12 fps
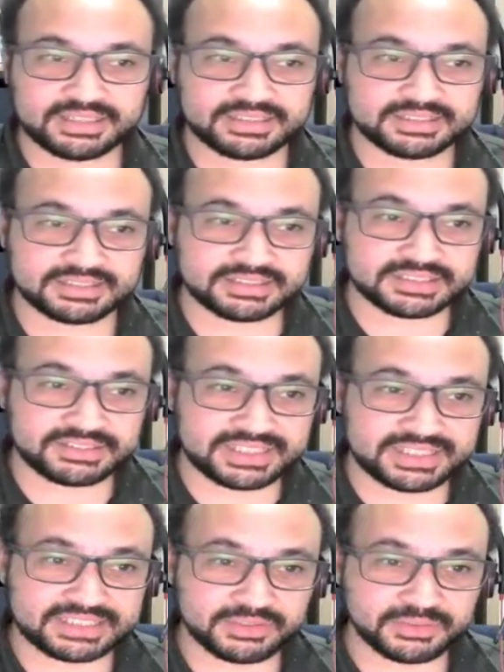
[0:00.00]
So it is
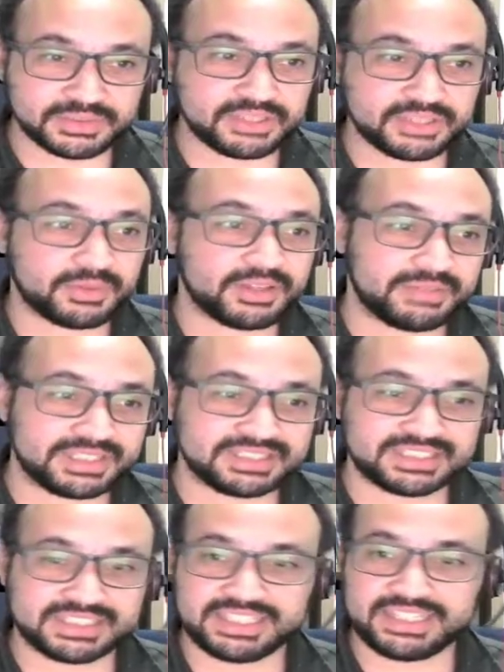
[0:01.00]
also worth mentioning
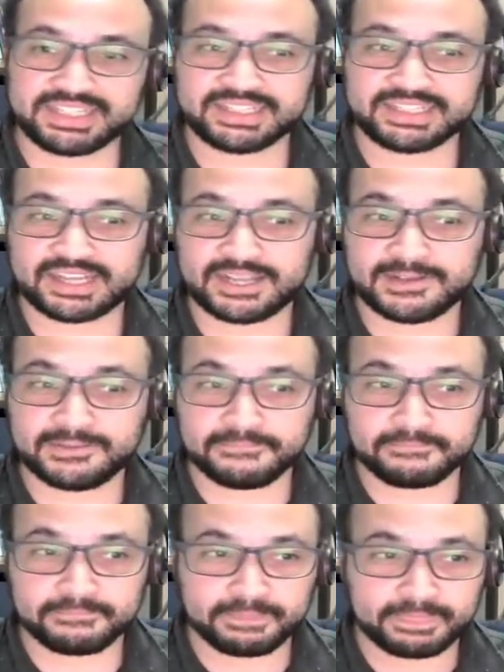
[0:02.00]
here, the
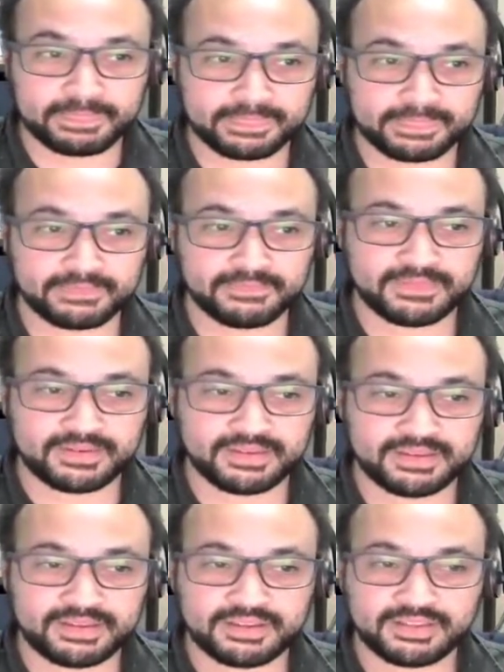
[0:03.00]

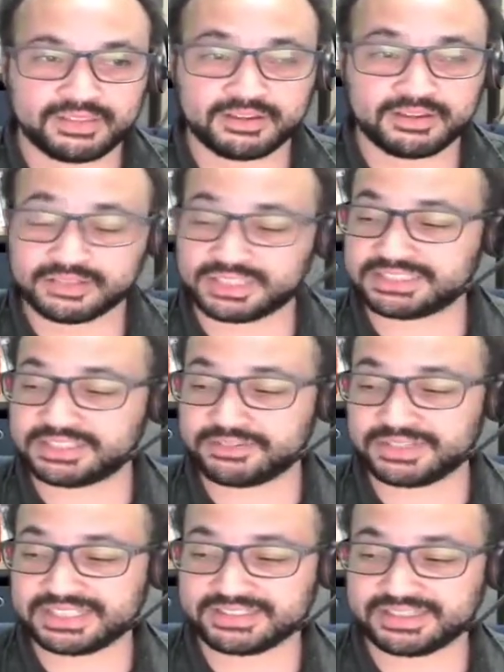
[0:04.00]
Cognito is
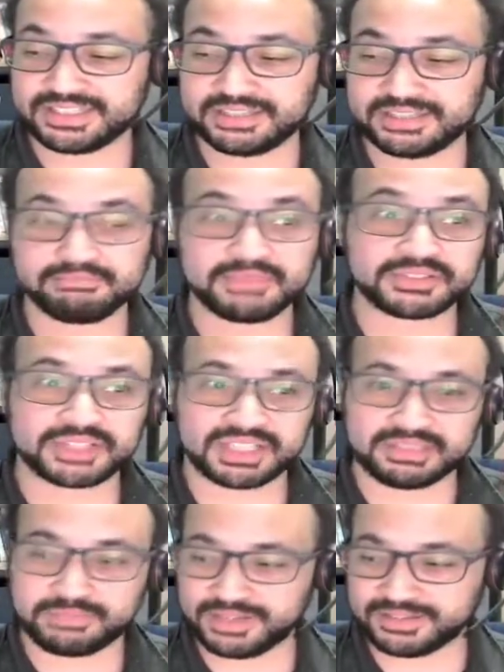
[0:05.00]
the mostly
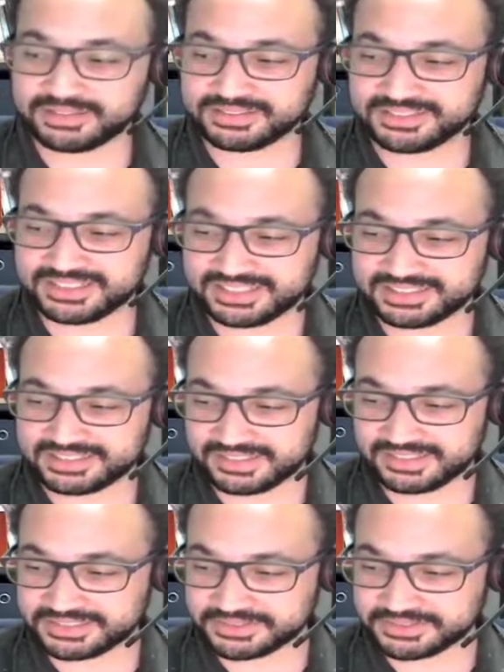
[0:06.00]
part in the title.